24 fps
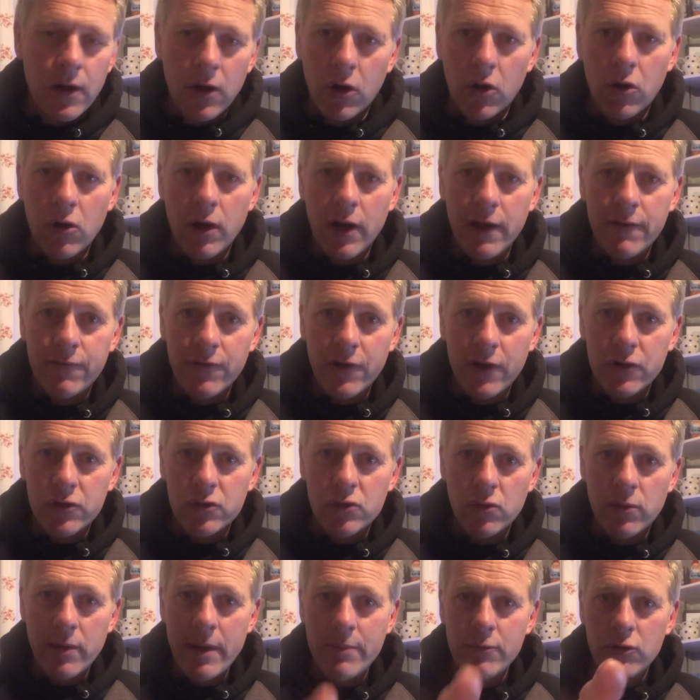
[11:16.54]
All right, folks,
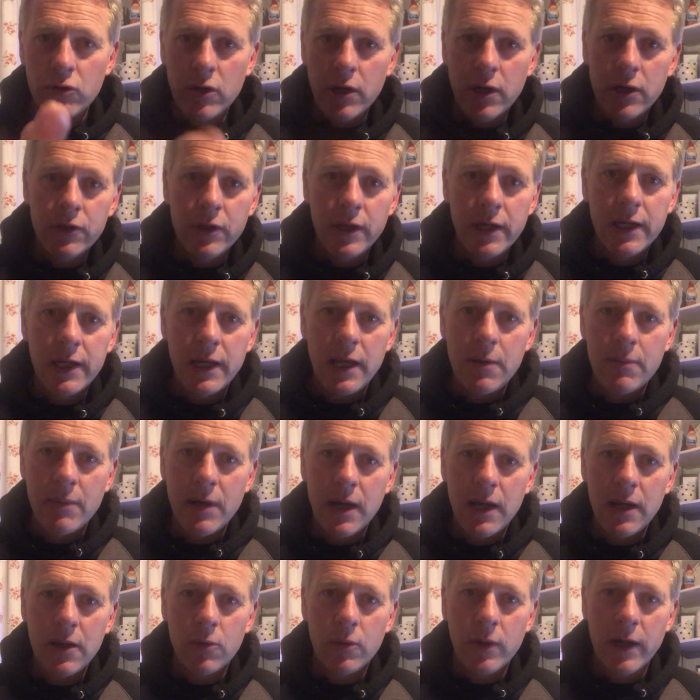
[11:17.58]
remember, only an
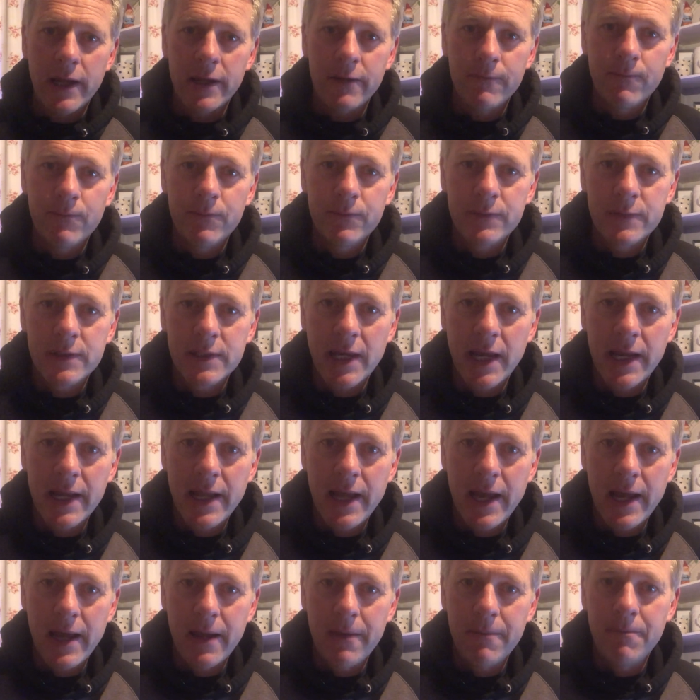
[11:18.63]
email away. Take
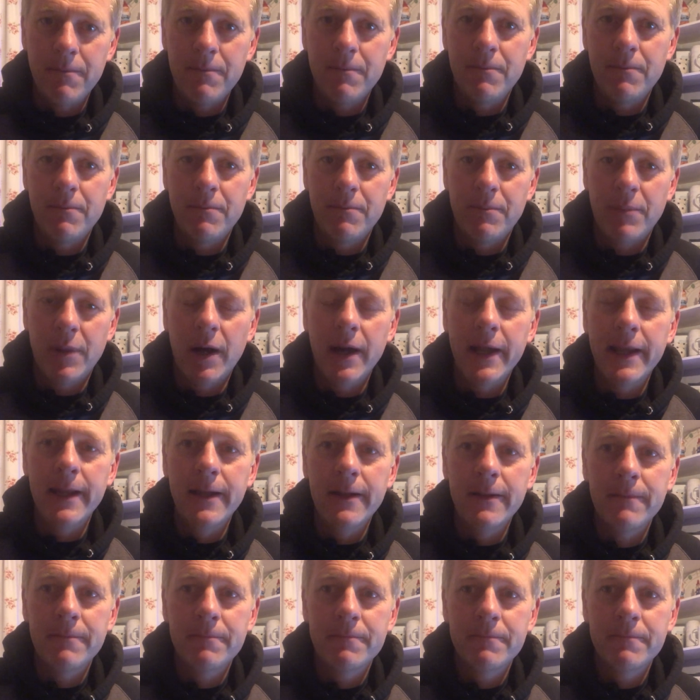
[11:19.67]
care. Bye.